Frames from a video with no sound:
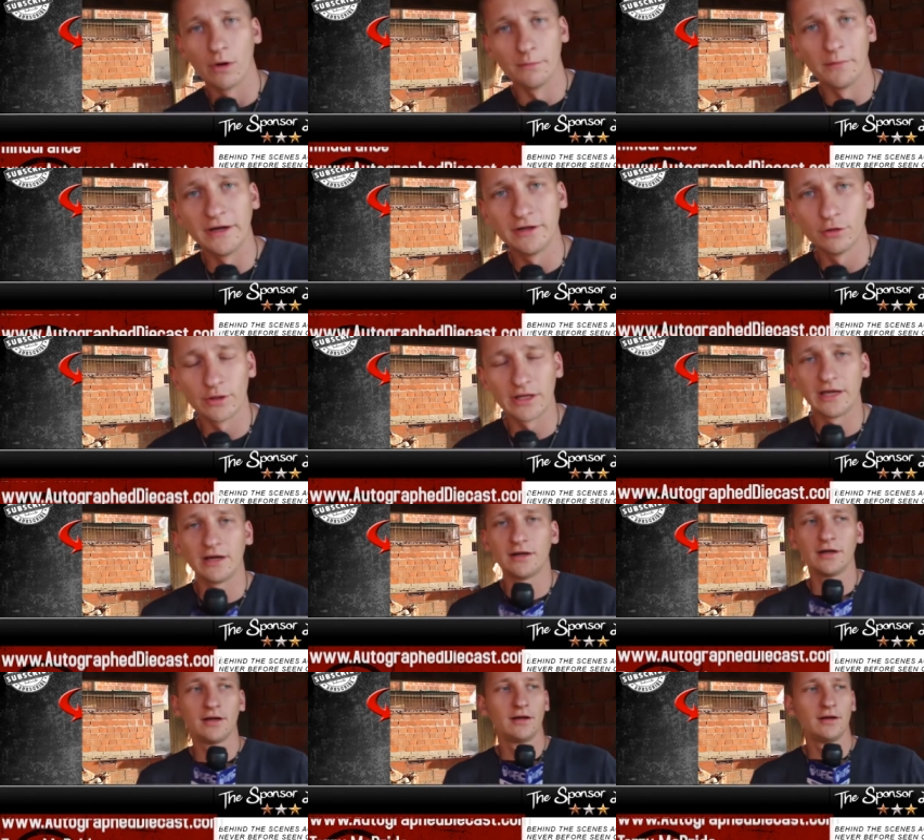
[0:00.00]
What am I doing
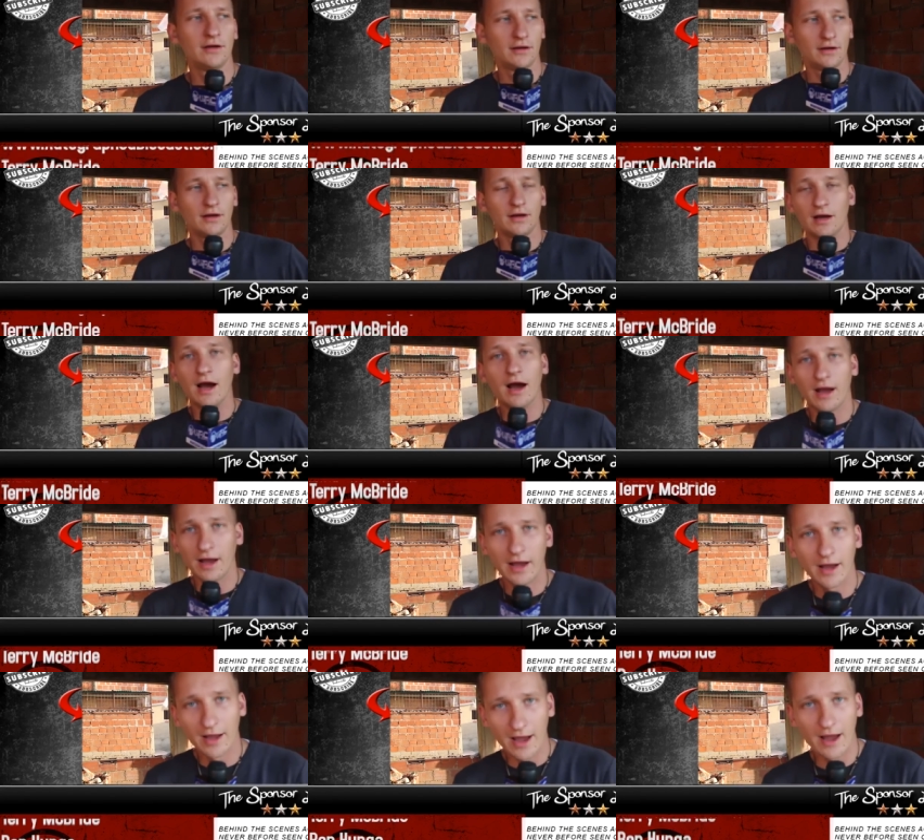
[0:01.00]
here?
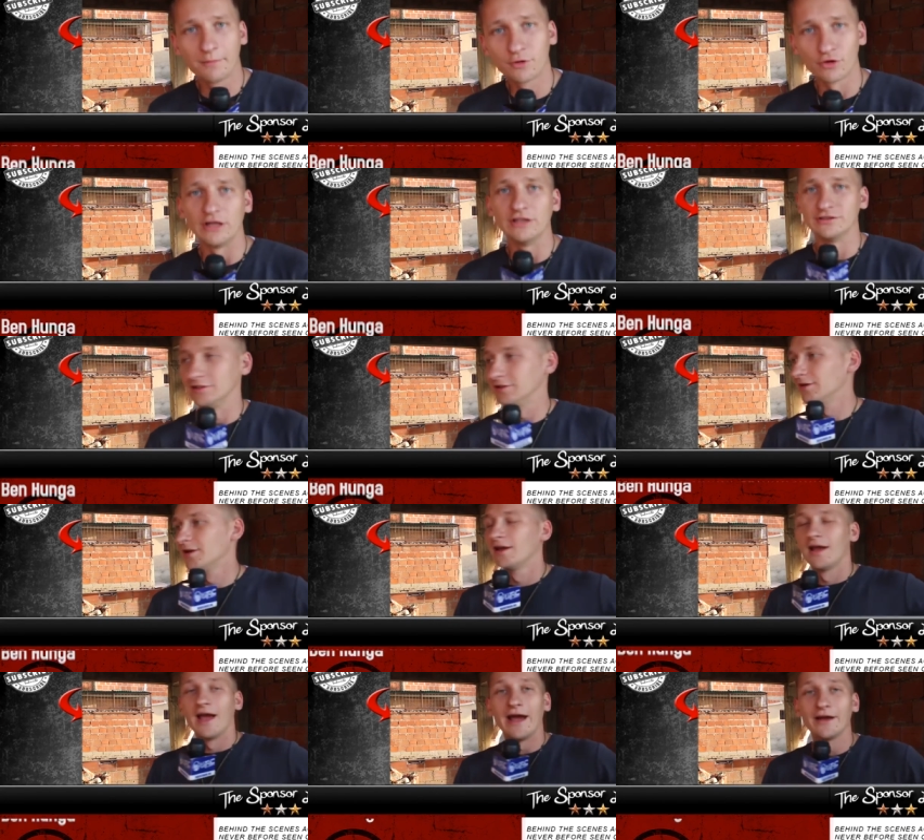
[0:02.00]
I'm crazy.
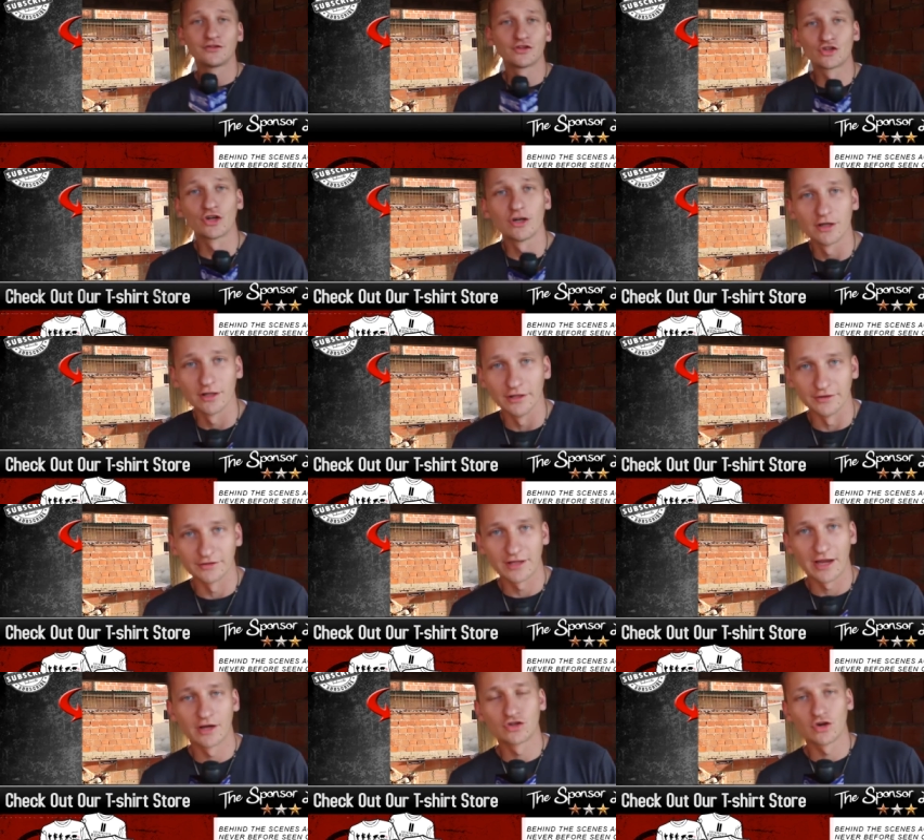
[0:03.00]
As a
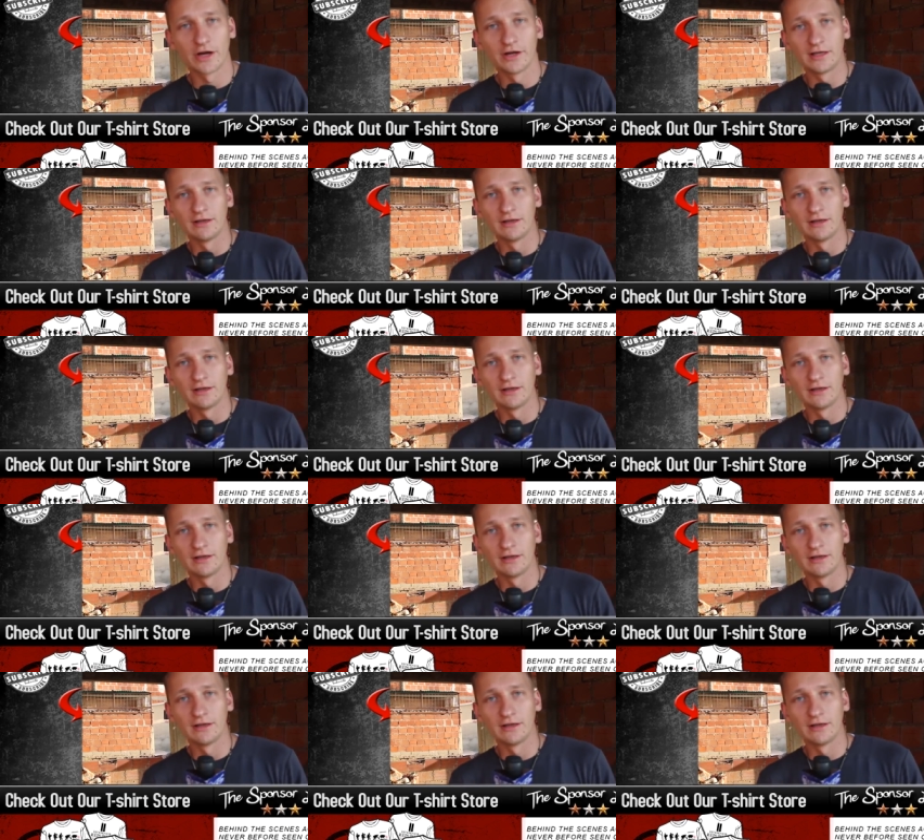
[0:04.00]
journalist, I try